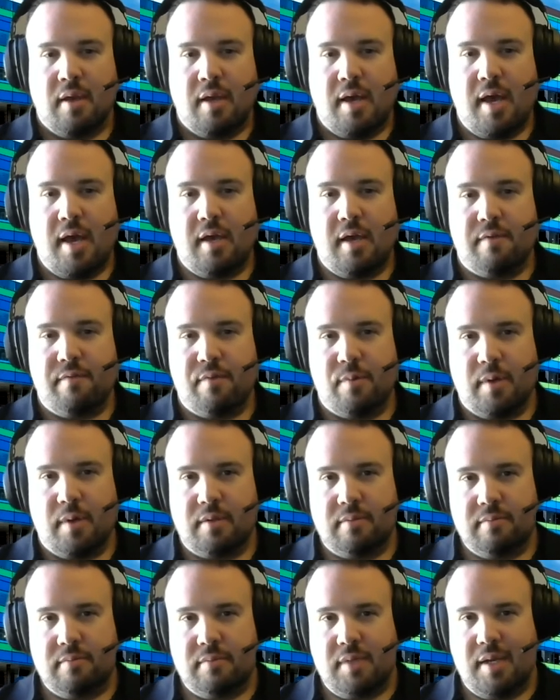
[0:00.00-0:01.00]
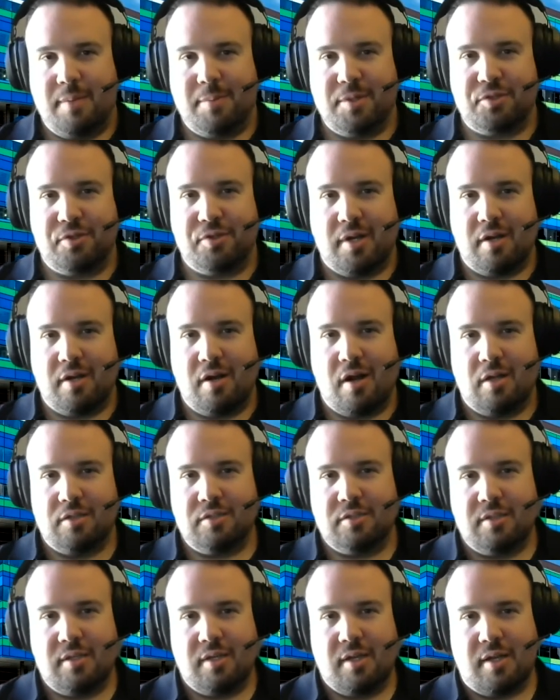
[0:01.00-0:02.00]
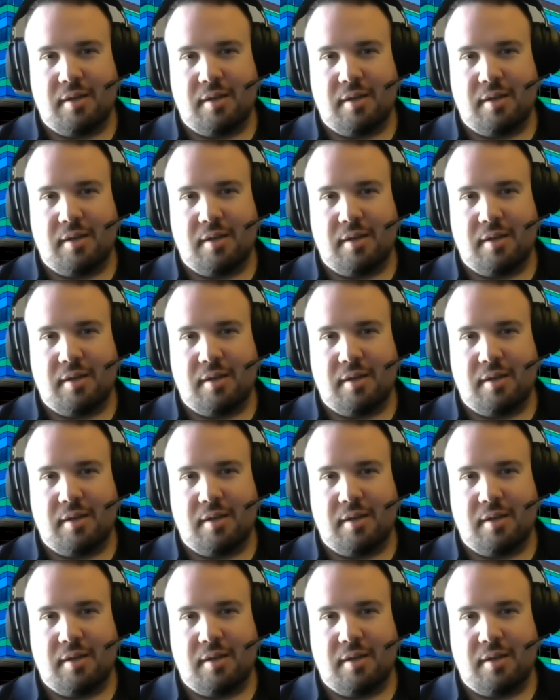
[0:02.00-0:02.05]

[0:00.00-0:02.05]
Hi, everyone. My name is Greg Hodgson.